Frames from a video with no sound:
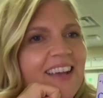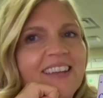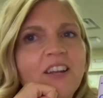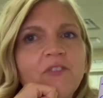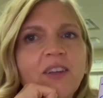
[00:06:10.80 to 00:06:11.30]

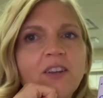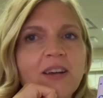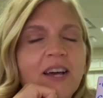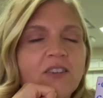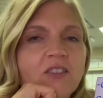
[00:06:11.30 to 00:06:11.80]
Now, if I know
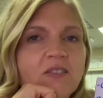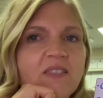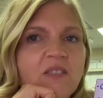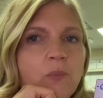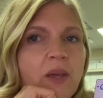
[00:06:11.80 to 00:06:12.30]
how to
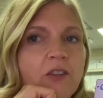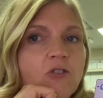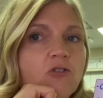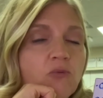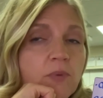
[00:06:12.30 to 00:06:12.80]
spell
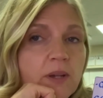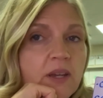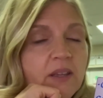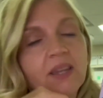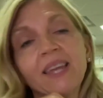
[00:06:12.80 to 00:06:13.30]

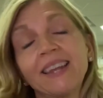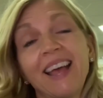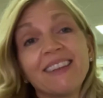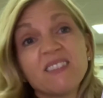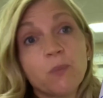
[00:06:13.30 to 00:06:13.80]
drill, can
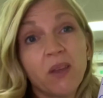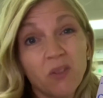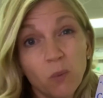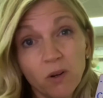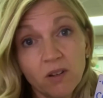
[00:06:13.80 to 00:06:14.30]
I spell
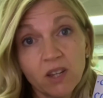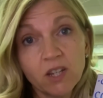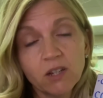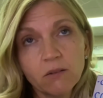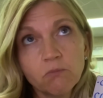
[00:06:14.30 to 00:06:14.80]
the word
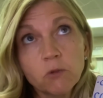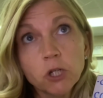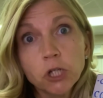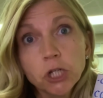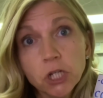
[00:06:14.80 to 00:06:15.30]

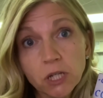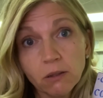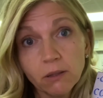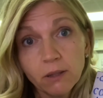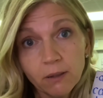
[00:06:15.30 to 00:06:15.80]

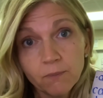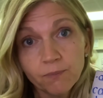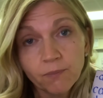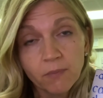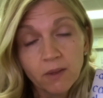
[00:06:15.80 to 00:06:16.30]
chill?
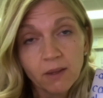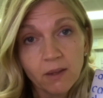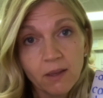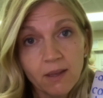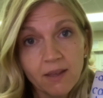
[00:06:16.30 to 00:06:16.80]

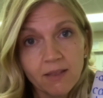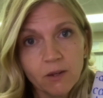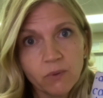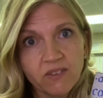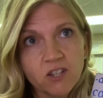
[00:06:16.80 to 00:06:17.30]

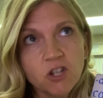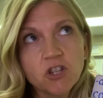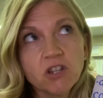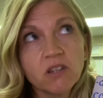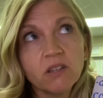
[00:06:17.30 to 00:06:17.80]
There was a
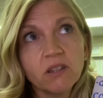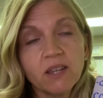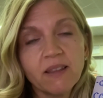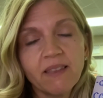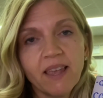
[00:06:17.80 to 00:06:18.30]
chill
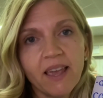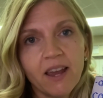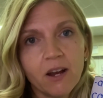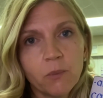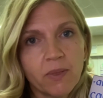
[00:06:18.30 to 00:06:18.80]
in the
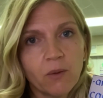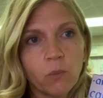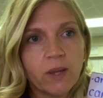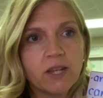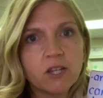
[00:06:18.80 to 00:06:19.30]
air when the
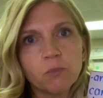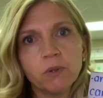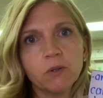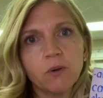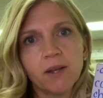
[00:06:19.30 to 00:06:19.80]
wind
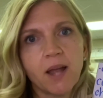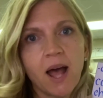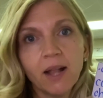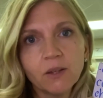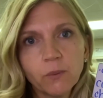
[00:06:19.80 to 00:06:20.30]
blew on
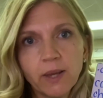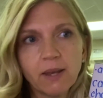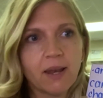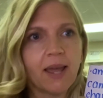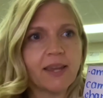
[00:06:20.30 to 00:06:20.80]

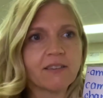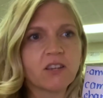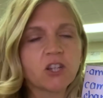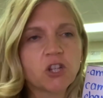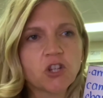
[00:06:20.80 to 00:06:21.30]
Halloween night.
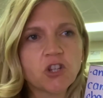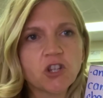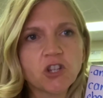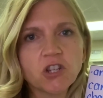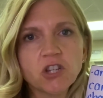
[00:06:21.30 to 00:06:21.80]

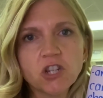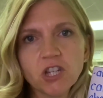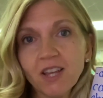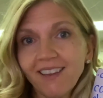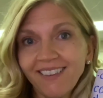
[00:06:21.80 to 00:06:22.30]

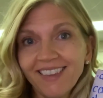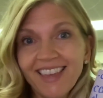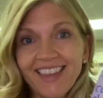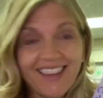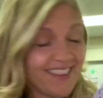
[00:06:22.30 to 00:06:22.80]
Chill
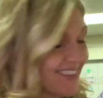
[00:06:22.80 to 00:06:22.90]
is